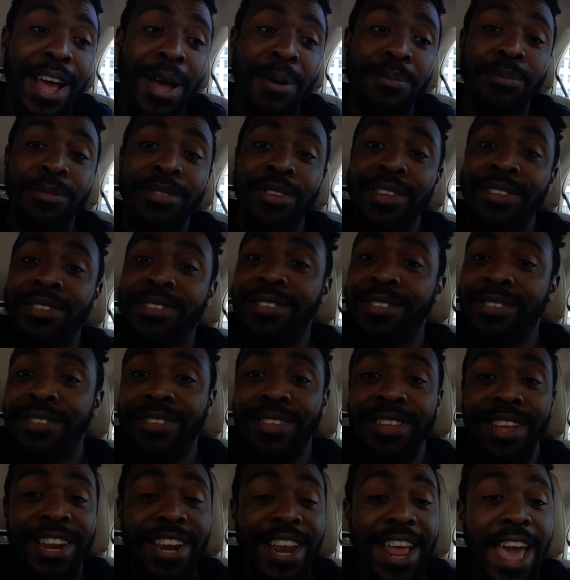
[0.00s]
I'm
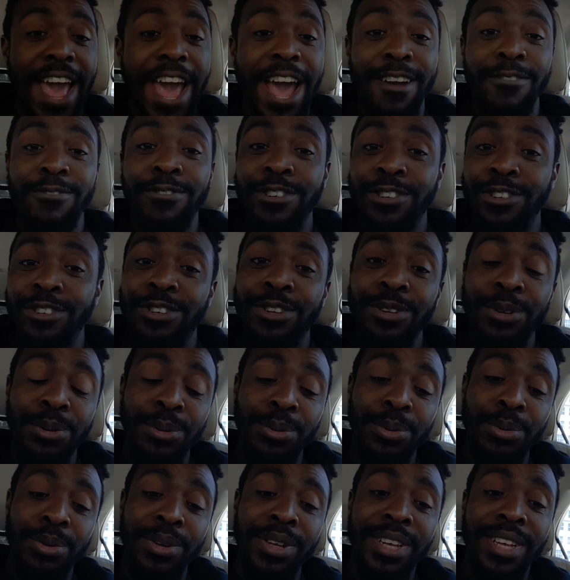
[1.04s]
just an average
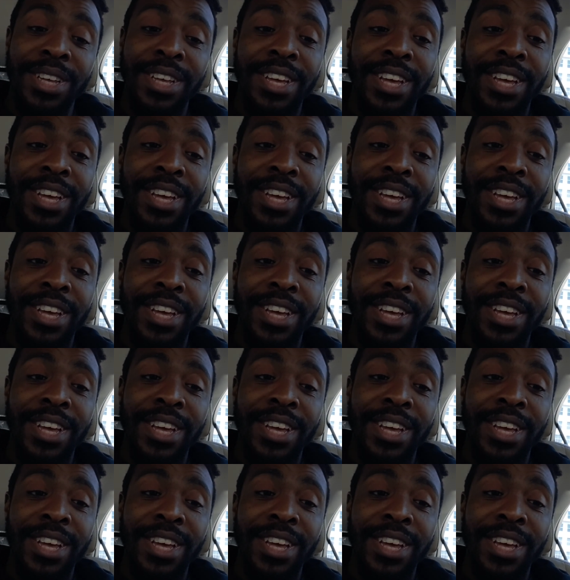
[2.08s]
dude.